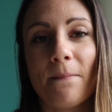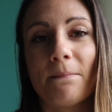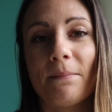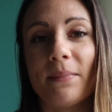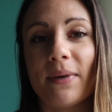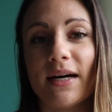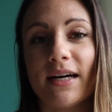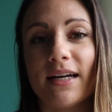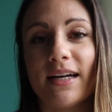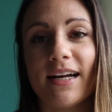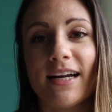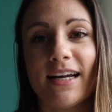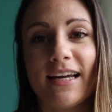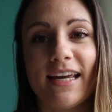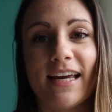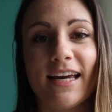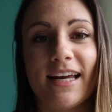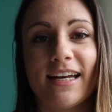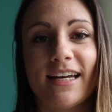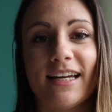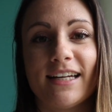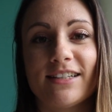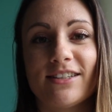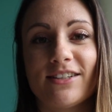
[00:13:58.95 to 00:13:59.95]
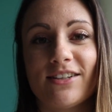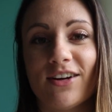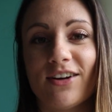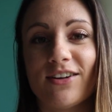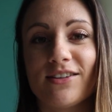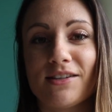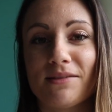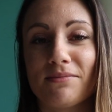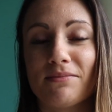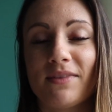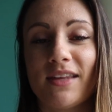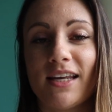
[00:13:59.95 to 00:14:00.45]
But again, it's not
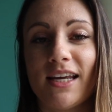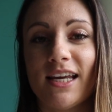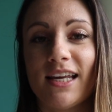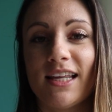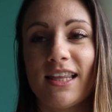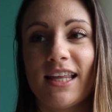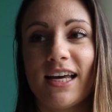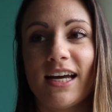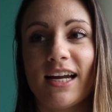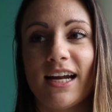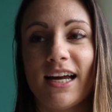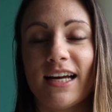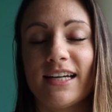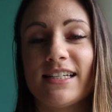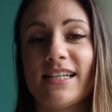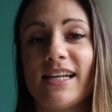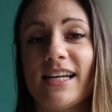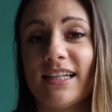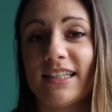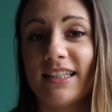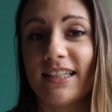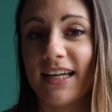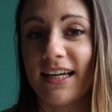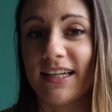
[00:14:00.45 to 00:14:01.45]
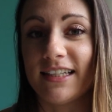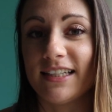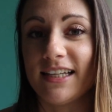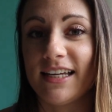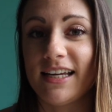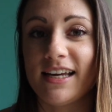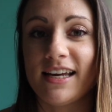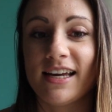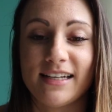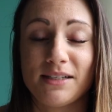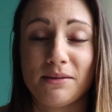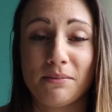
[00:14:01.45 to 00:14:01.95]
something that I take
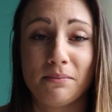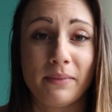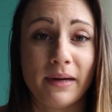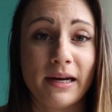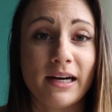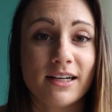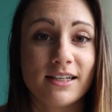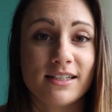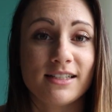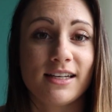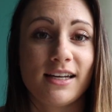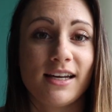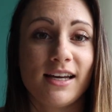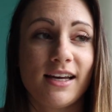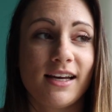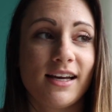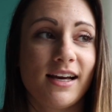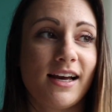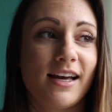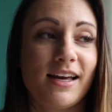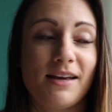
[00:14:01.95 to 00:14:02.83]
lightly. It's embarrassing.